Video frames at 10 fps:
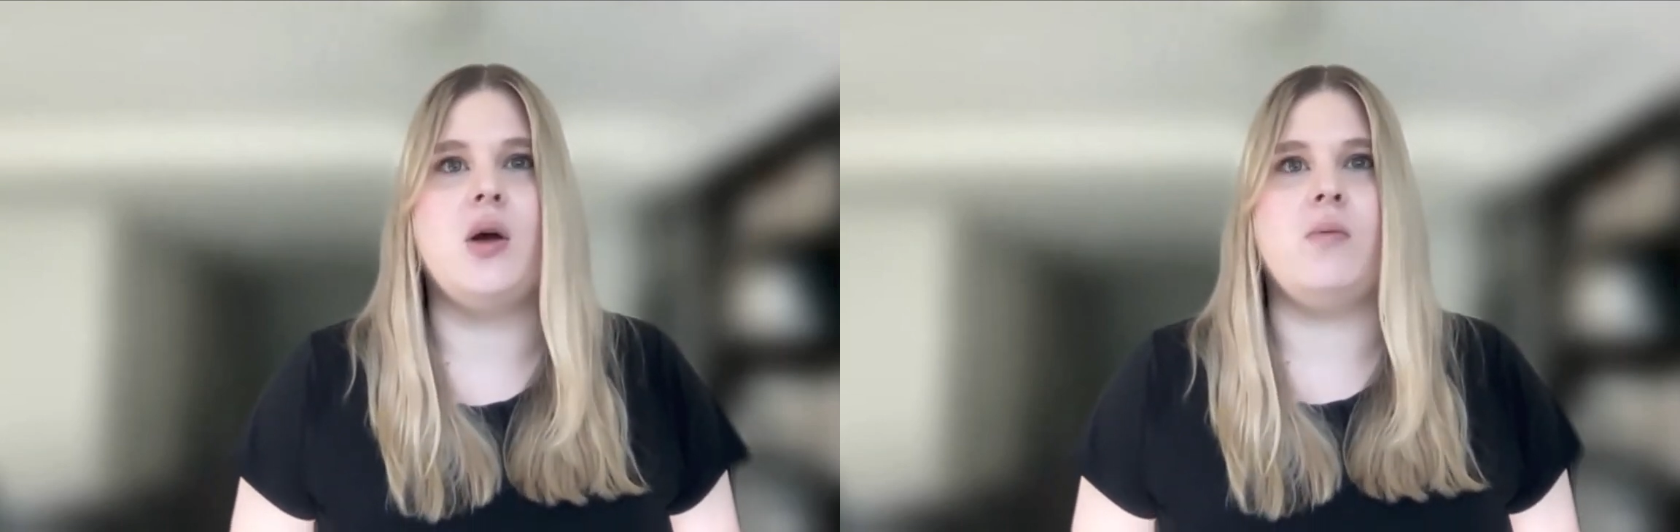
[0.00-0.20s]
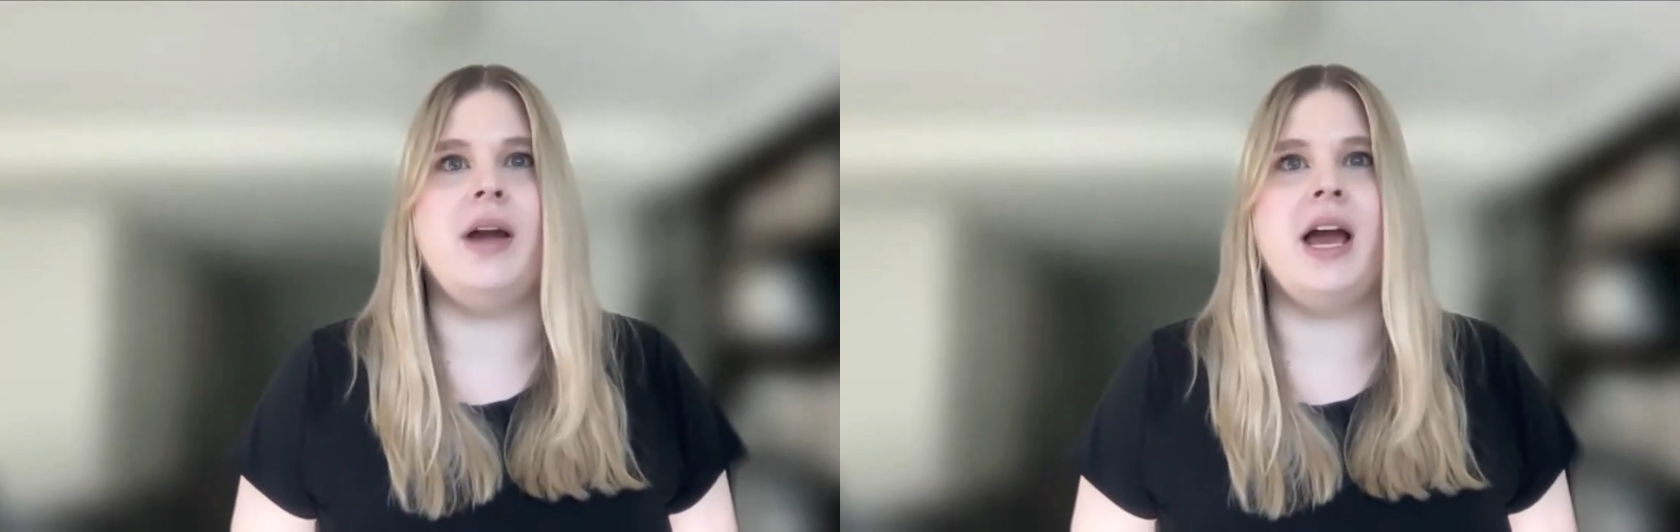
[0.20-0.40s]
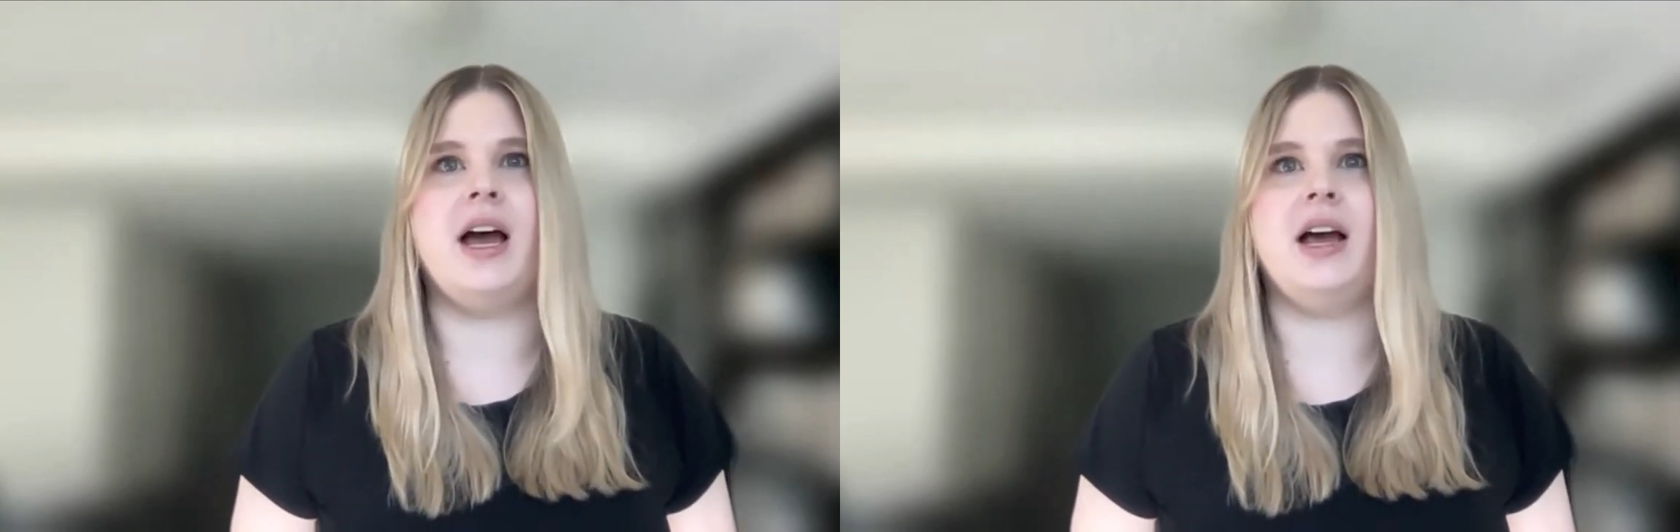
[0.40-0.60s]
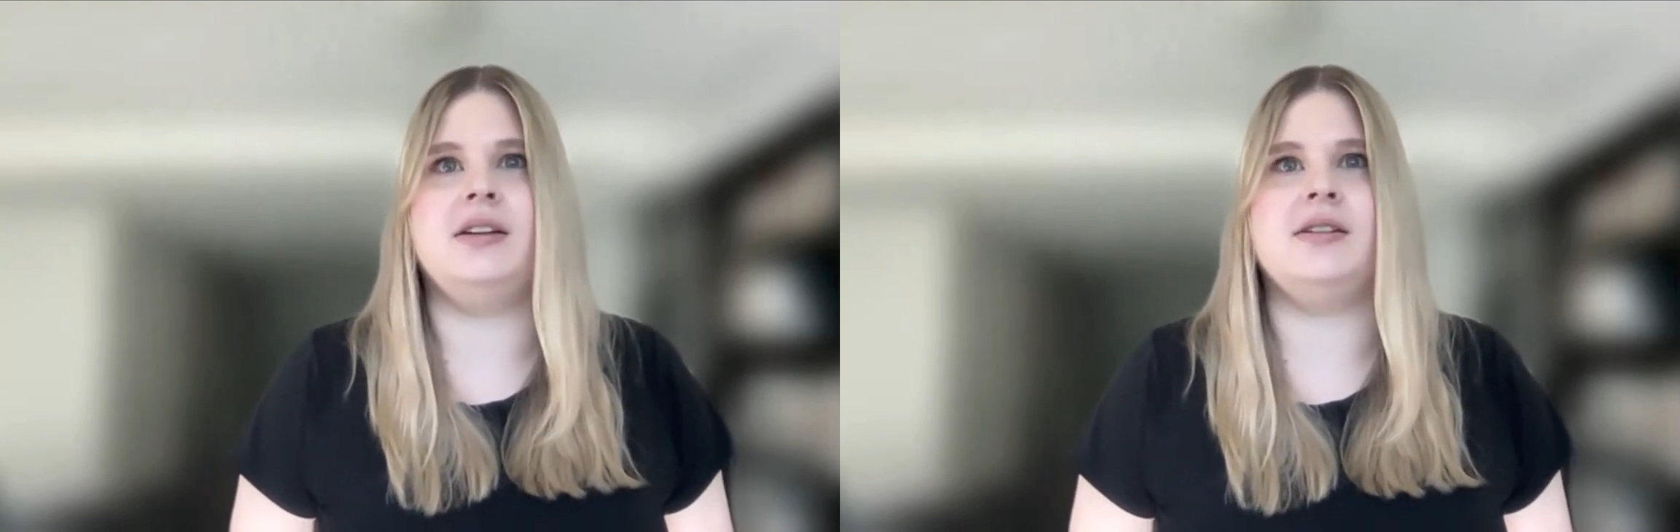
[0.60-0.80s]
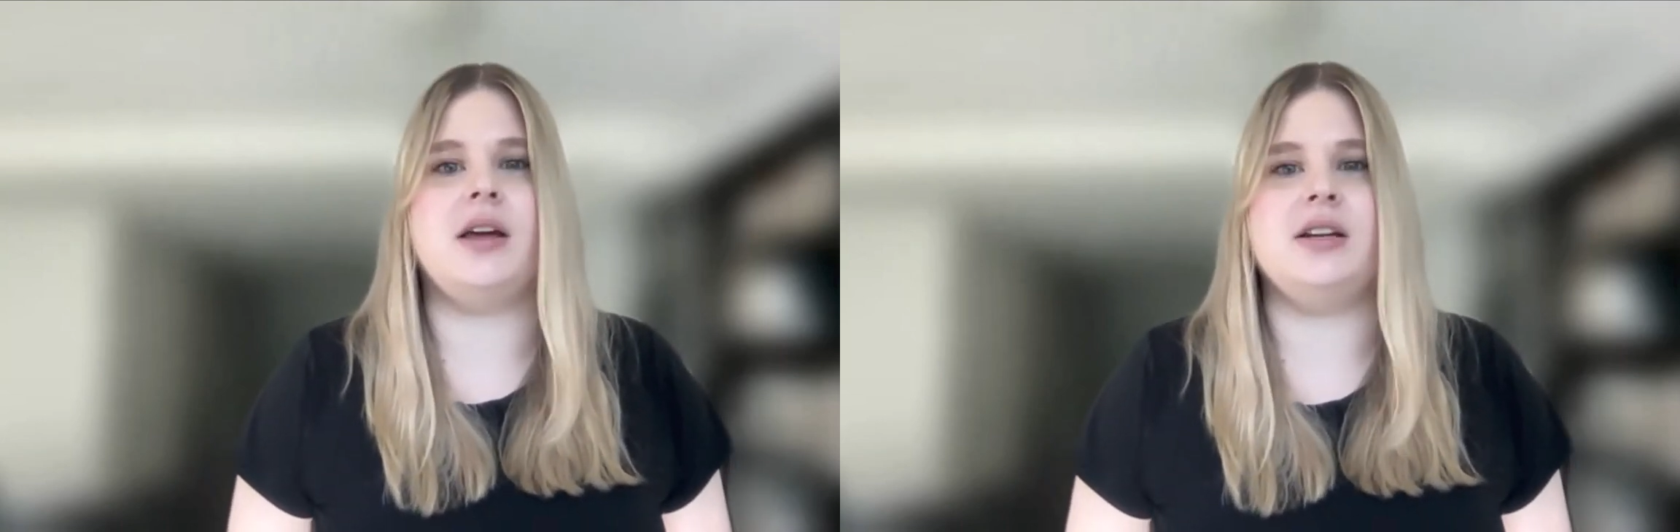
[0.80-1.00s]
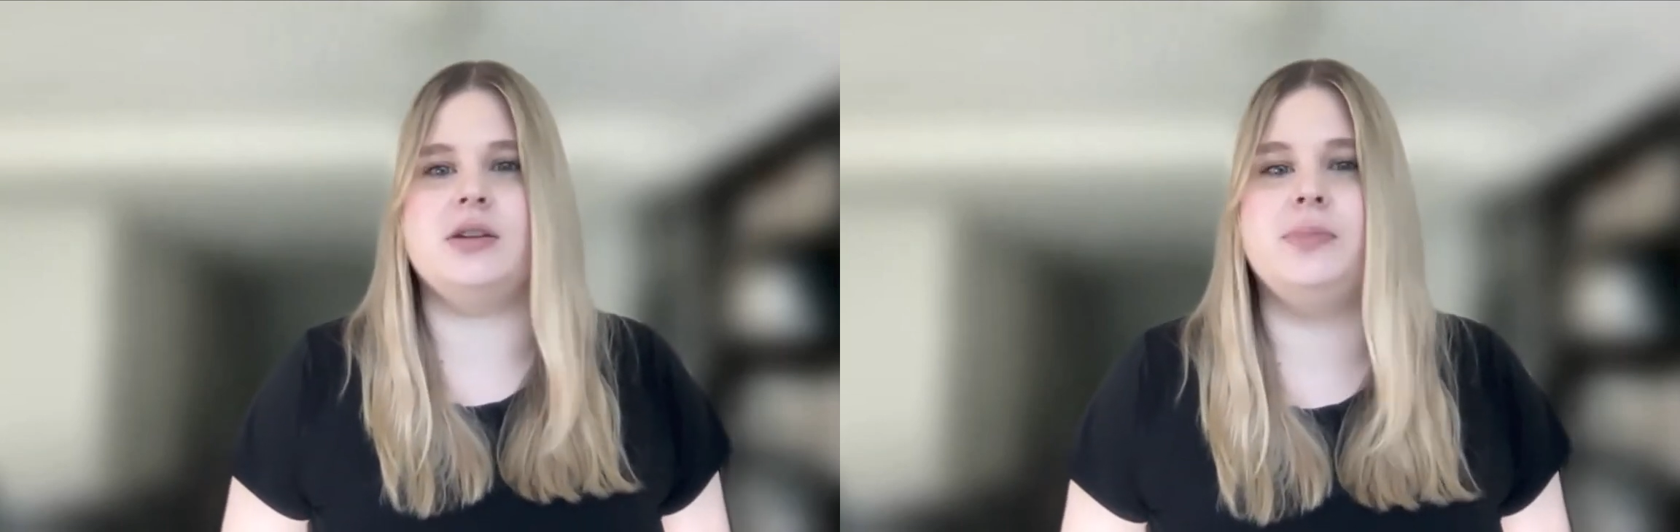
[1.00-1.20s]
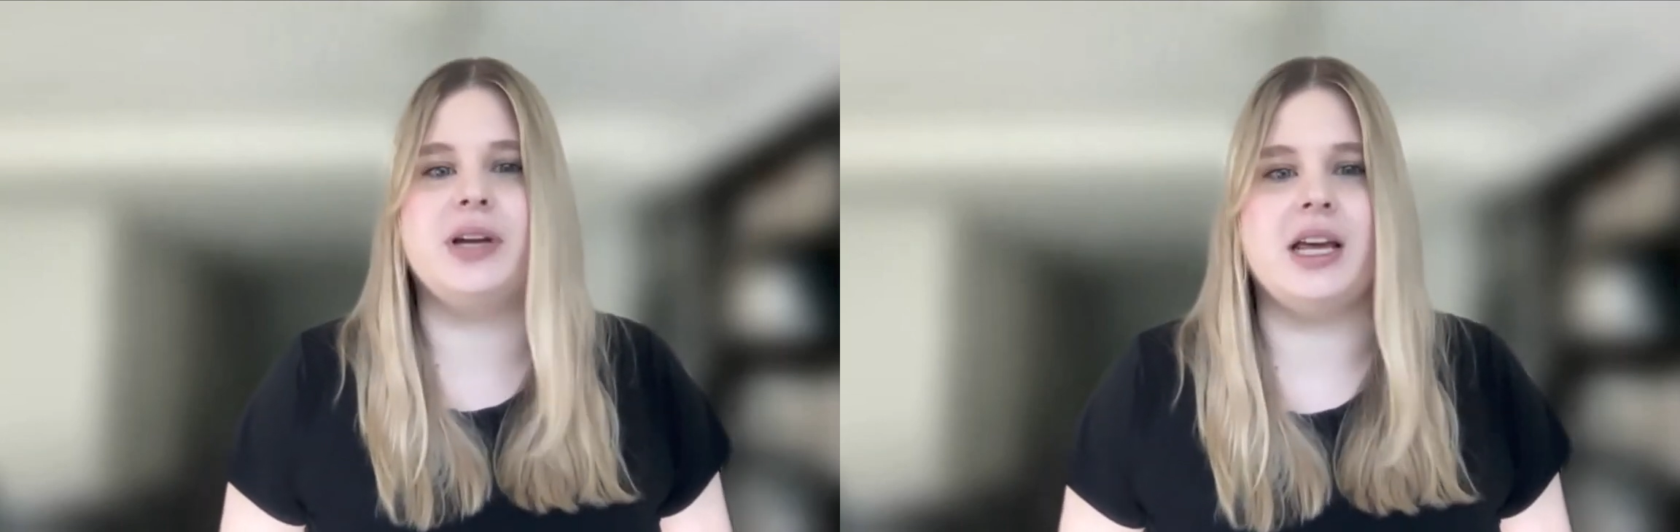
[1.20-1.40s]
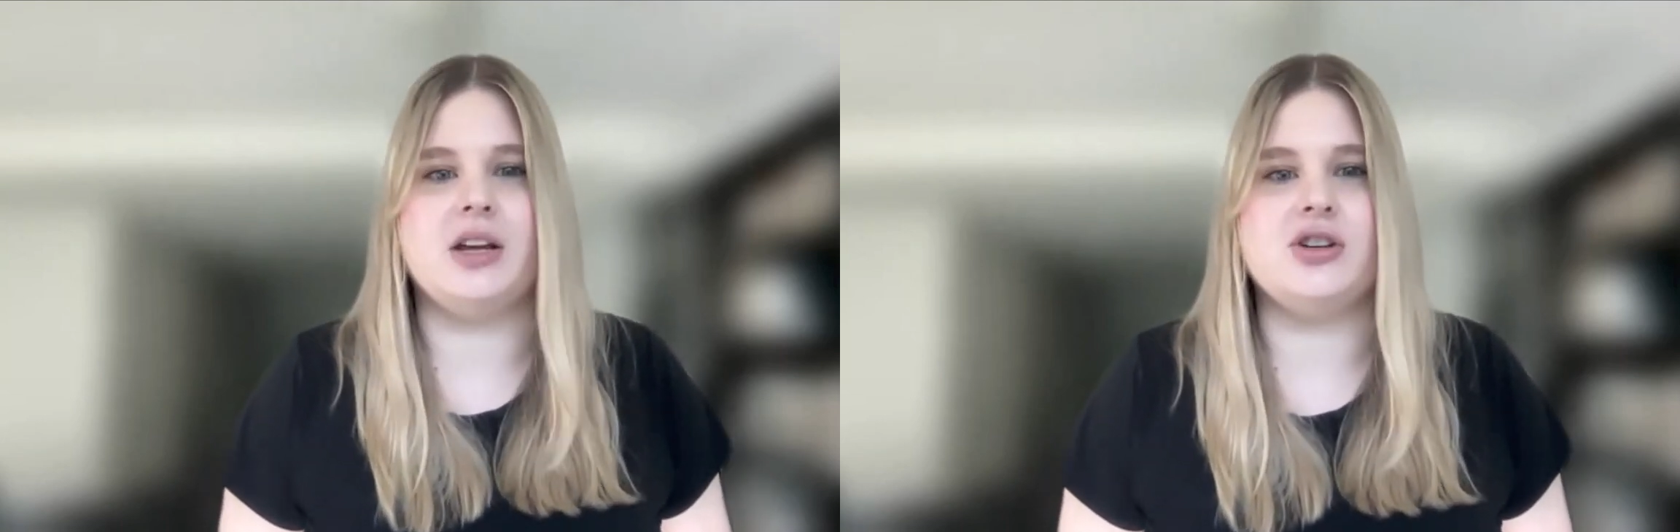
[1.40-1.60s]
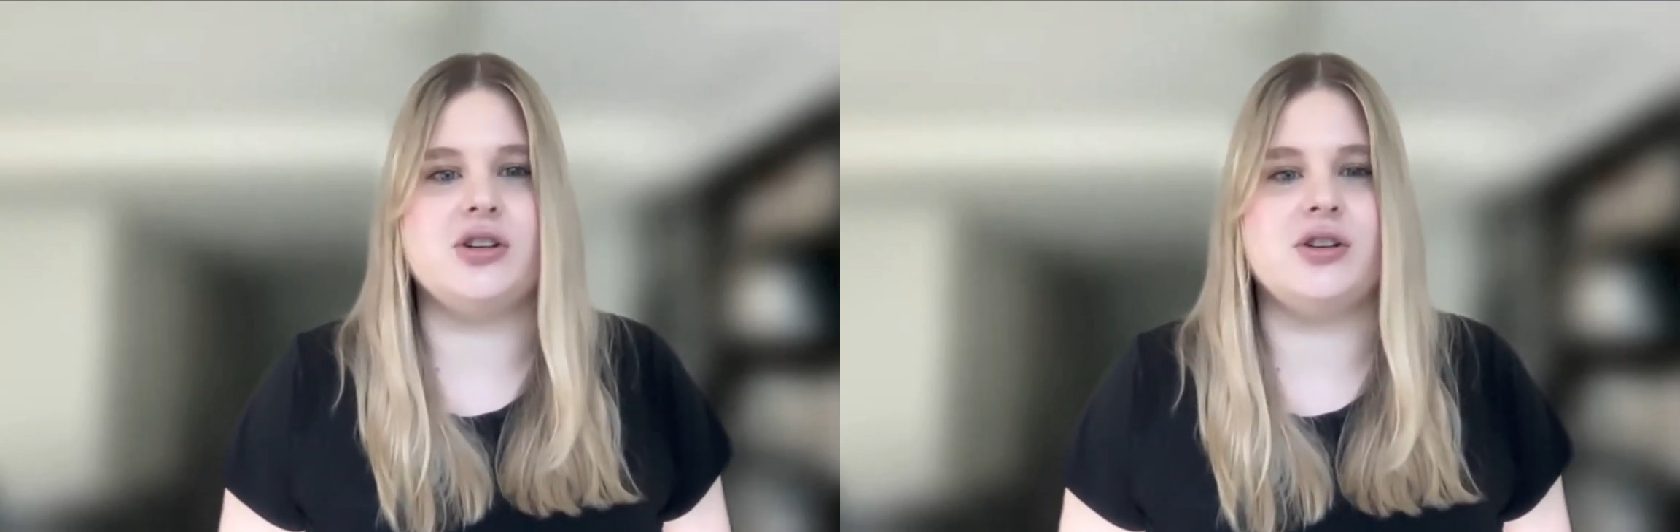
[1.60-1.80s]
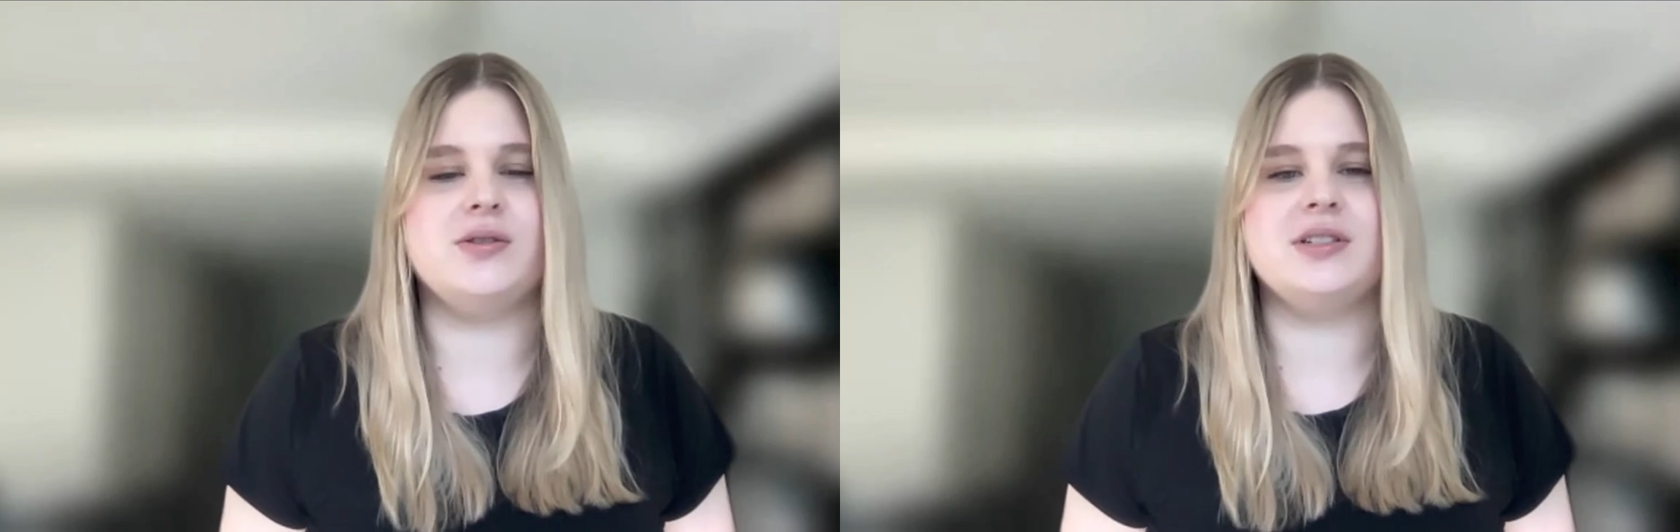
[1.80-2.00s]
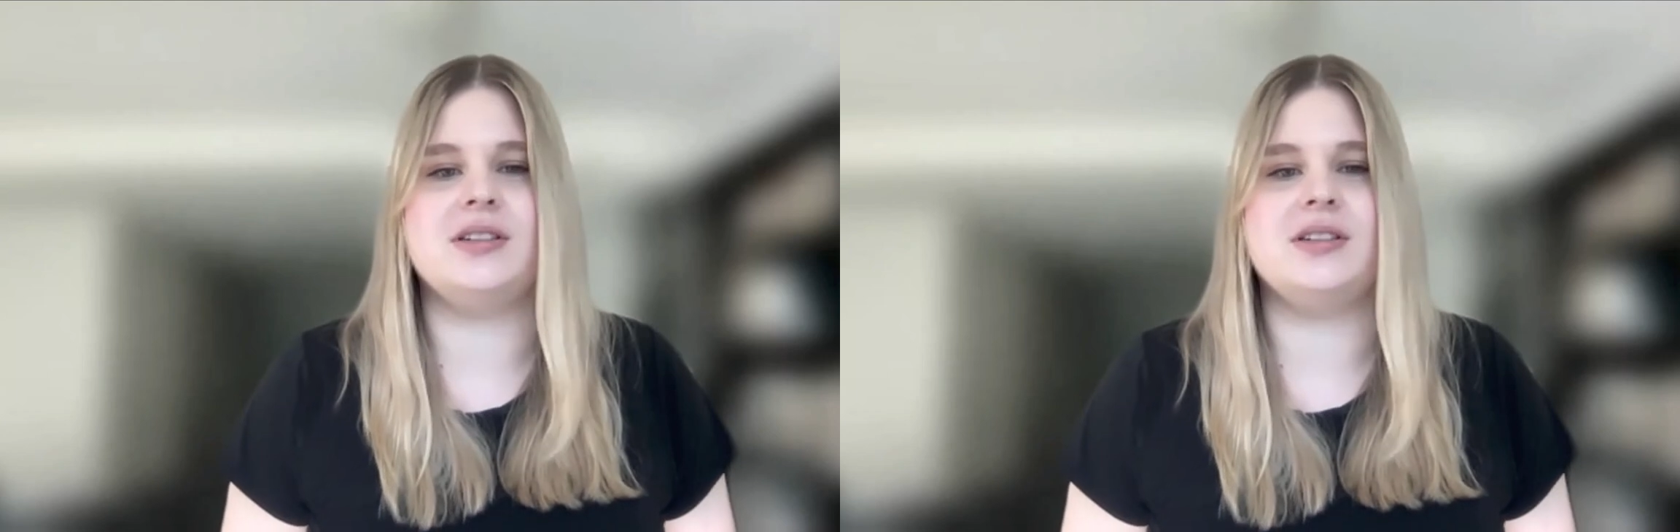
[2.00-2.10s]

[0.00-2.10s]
We had duplicate issues.